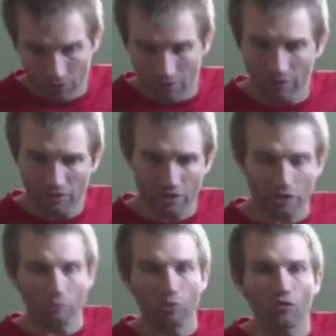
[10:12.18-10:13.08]

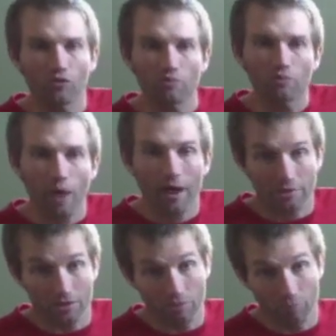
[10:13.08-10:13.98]
essentially move from
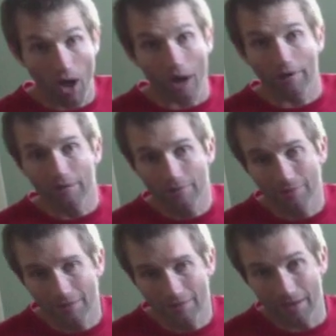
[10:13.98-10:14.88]
spot to spot
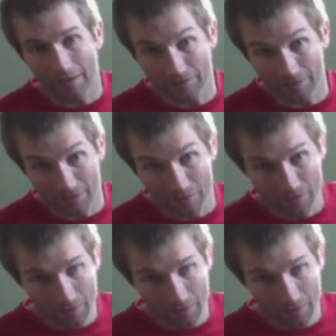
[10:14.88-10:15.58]
in that instance.